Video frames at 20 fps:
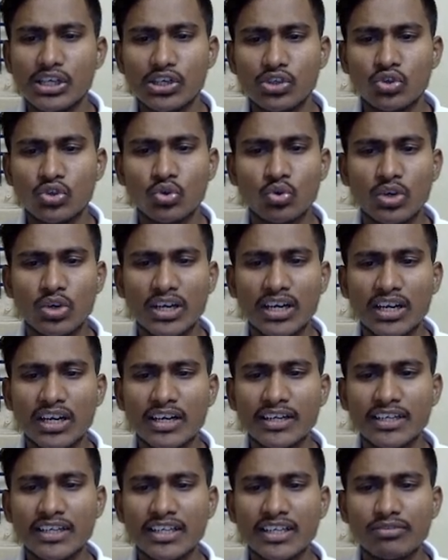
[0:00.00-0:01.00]

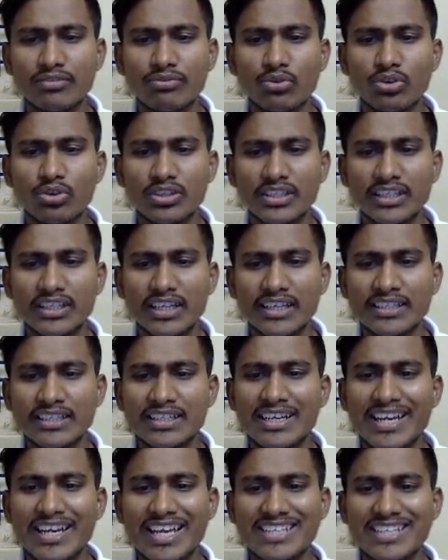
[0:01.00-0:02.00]
1249.
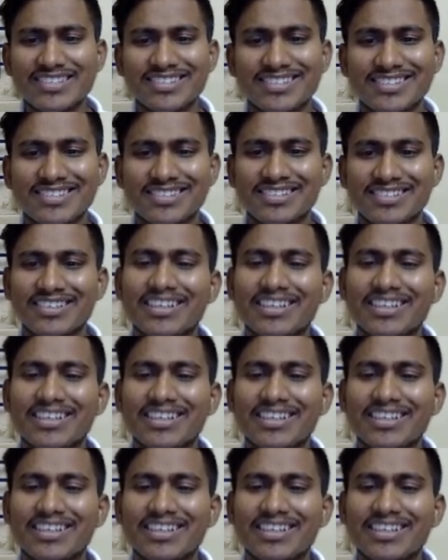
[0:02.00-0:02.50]
Less.